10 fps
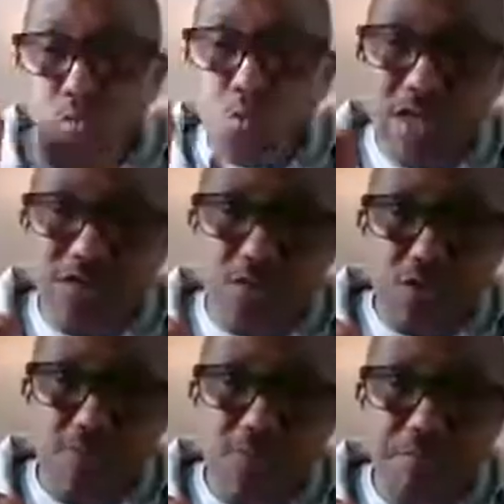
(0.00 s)
don't want it to
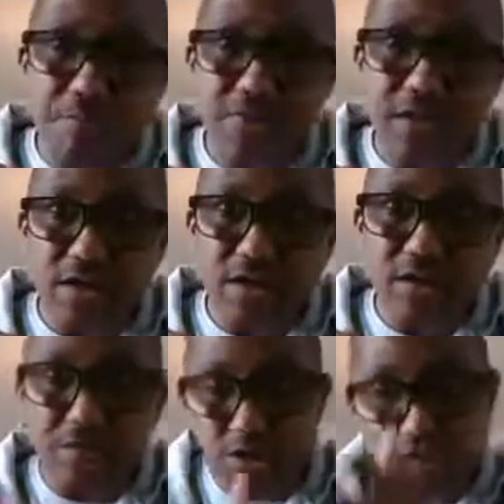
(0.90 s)
come from
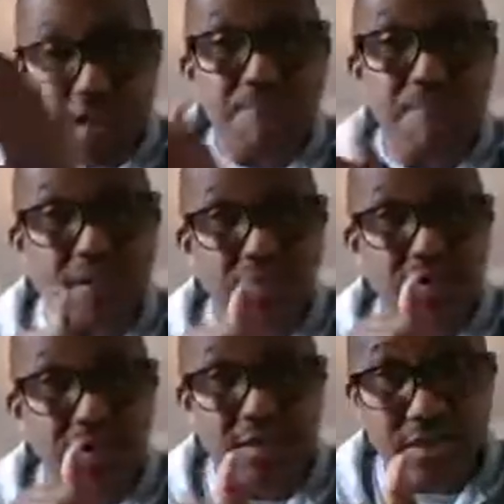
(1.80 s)
Senegal? Because Gambia
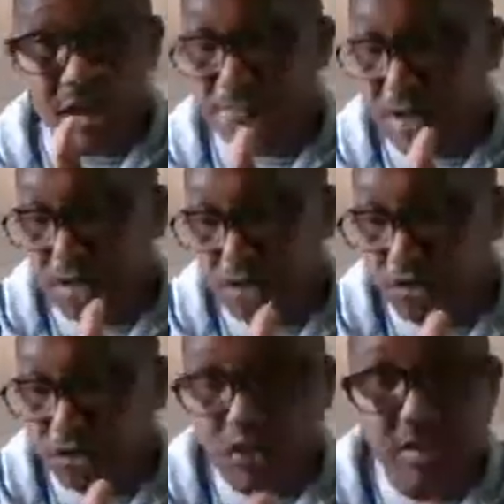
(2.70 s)
is
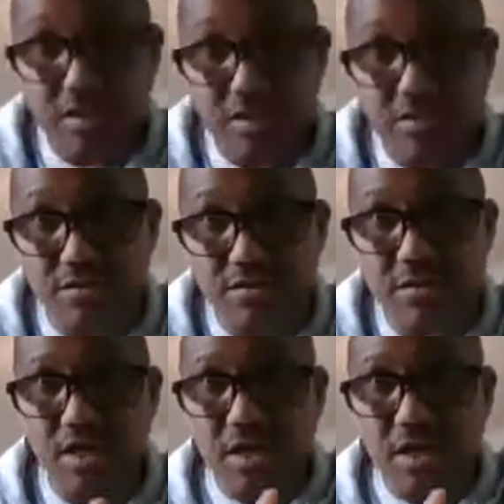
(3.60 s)
of a certain distance